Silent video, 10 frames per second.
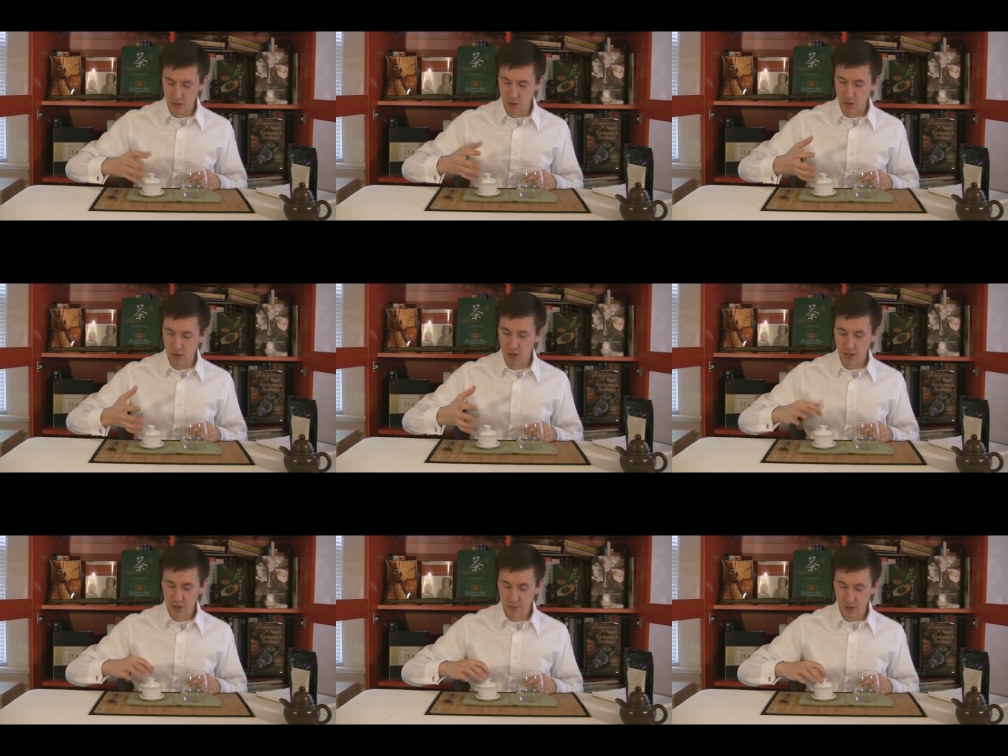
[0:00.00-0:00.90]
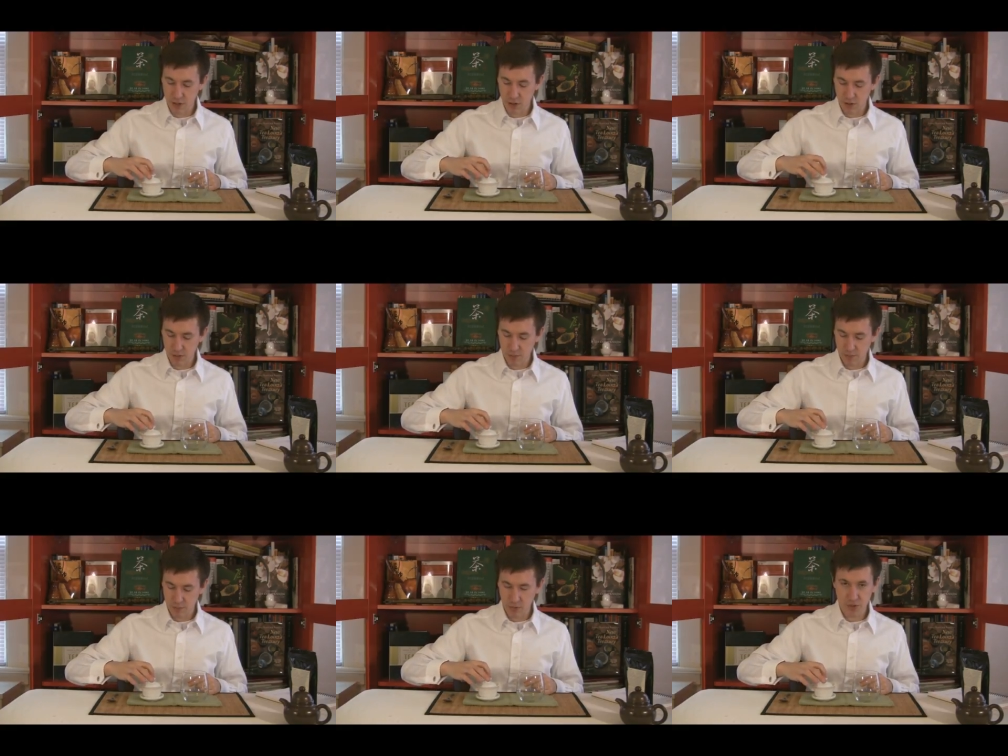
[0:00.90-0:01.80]
Your index finger
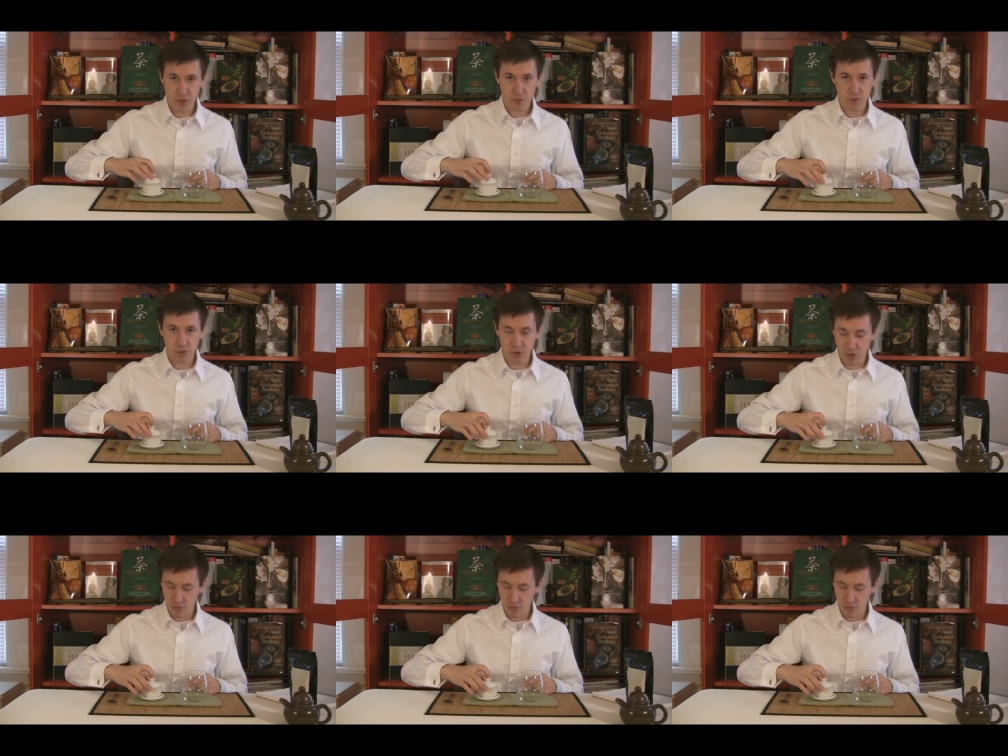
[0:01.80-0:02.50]
presses firmly